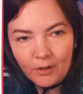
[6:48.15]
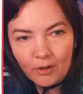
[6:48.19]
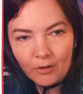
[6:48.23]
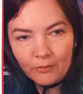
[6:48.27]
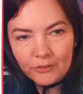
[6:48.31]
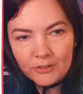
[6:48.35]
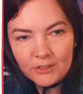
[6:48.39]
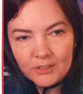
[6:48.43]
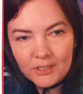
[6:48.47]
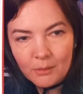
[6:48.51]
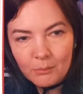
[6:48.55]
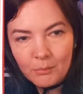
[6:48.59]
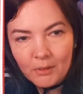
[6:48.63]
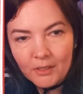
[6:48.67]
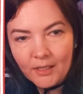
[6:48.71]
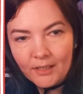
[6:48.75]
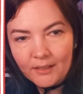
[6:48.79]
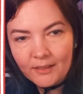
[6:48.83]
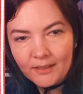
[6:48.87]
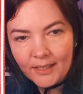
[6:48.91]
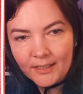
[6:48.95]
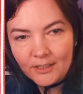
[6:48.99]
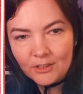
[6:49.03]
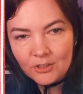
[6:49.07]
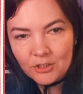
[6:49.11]
similar
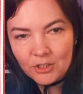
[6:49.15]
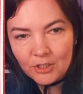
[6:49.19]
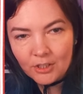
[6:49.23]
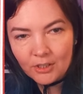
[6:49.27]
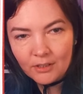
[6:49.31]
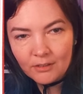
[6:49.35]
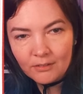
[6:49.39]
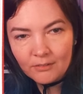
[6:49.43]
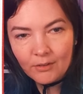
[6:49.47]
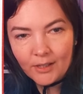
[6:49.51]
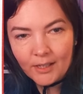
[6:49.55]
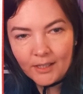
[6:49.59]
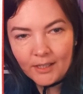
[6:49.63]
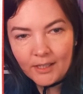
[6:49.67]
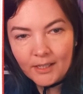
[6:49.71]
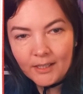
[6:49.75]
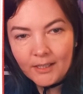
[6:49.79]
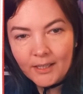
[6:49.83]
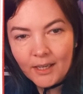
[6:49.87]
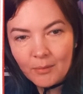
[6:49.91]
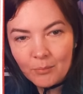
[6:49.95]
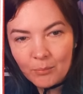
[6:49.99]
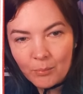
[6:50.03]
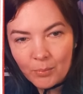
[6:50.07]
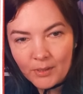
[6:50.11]
nature, and it
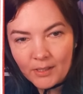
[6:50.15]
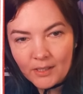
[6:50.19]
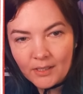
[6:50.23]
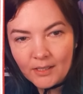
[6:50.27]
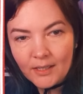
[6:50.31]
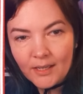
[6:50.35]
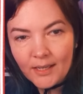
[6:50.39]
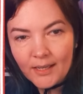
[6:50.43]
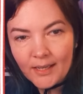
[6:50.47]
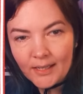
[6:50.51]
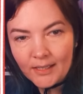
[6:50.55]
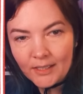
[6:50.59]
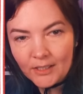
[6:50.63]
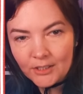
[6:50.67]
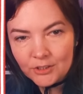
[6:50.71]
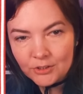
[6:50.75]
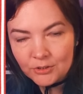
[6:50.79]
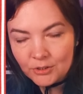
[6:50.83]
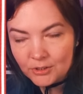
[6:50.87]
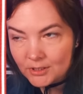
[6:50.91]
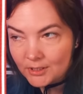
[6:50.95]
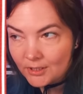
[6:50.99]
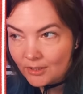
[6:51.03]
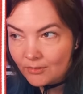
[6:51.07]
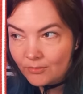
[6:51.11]
can be
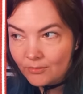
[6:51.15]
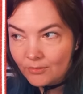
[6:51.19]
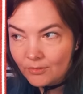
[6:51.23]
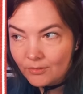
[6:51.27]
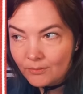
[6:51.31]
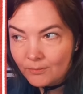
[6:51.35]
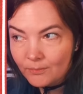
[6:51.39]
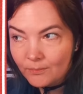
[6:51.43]
illustrative.